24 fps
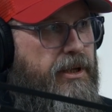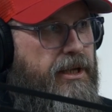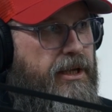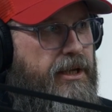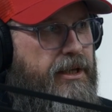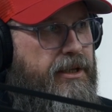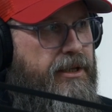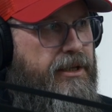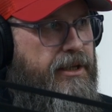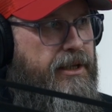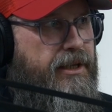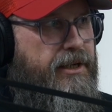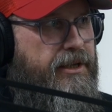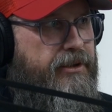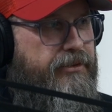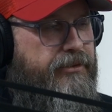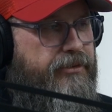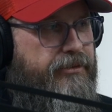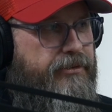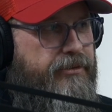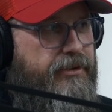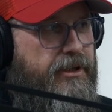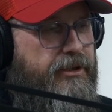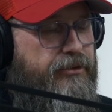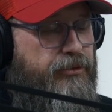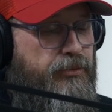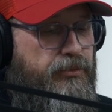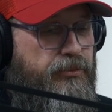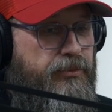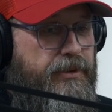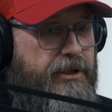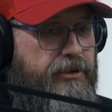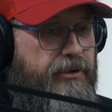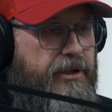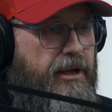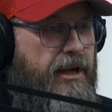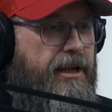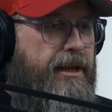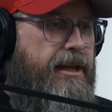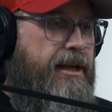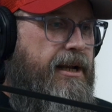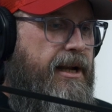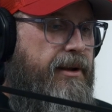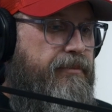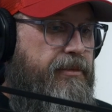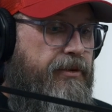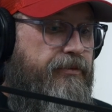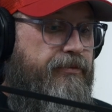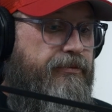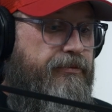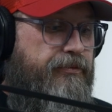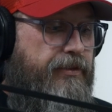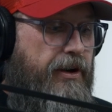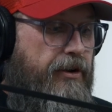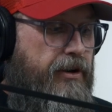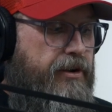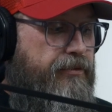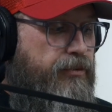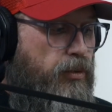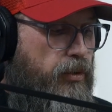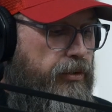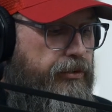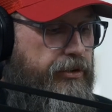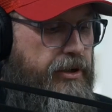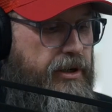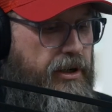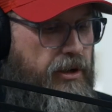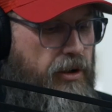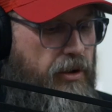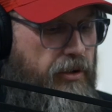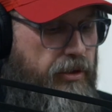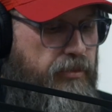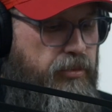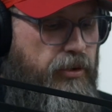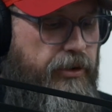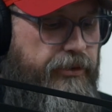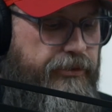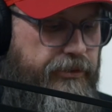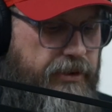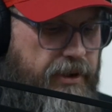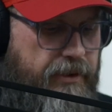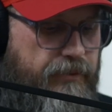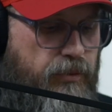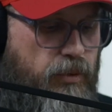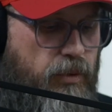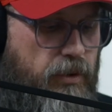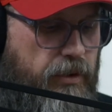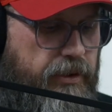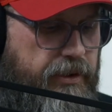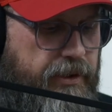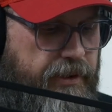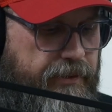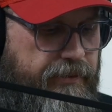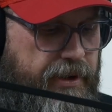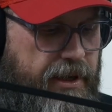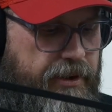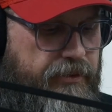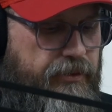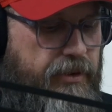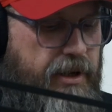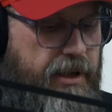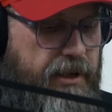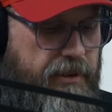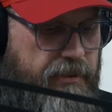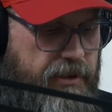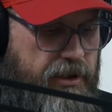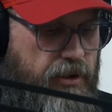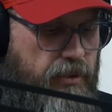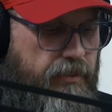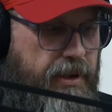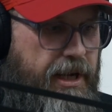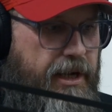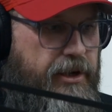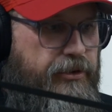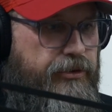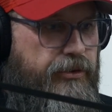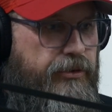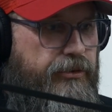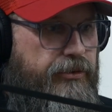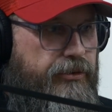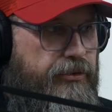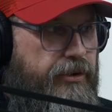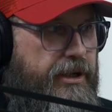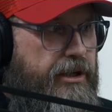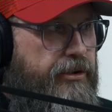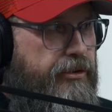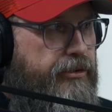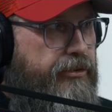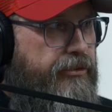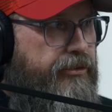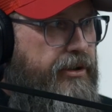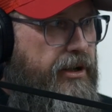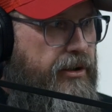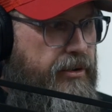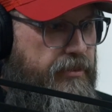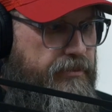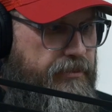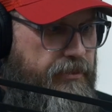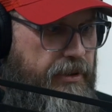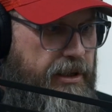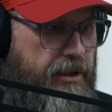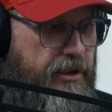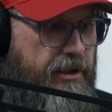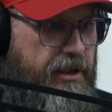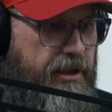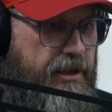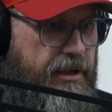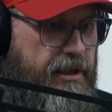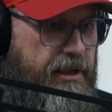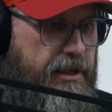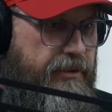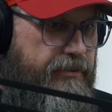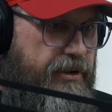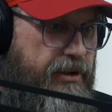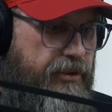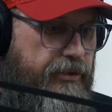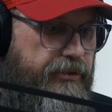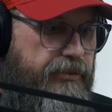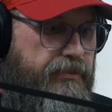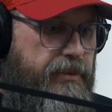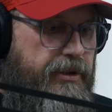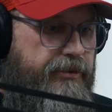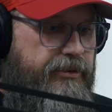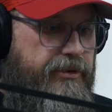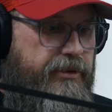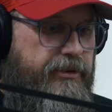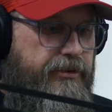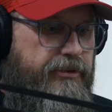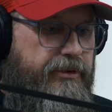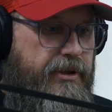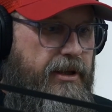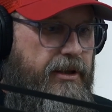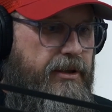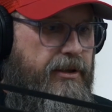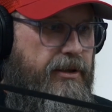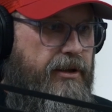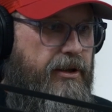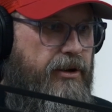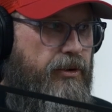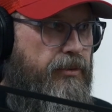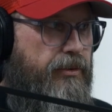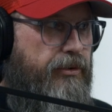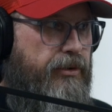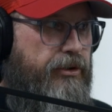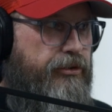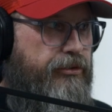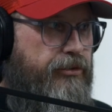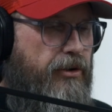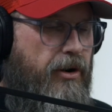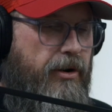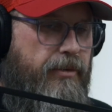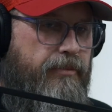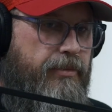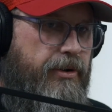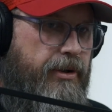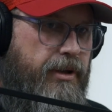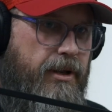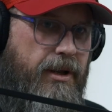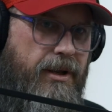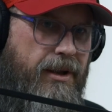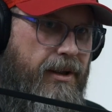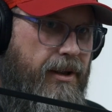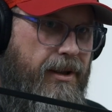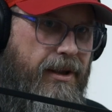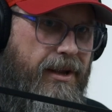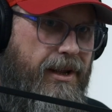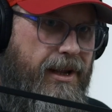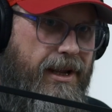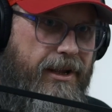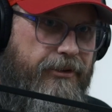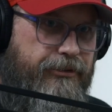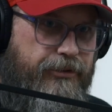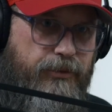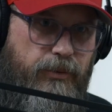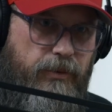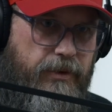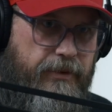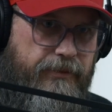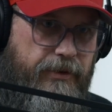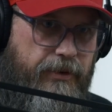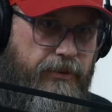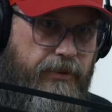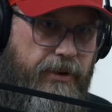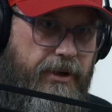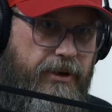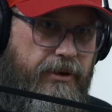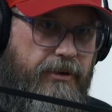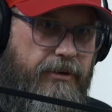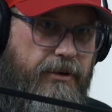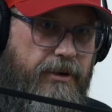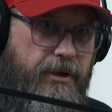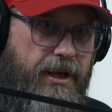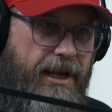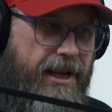And it's really, again, I've been very fortunate. All the places that I've worked, I've had like, you know, managers and leaders that are even in this business that are really sharp, but it's sort of unreal.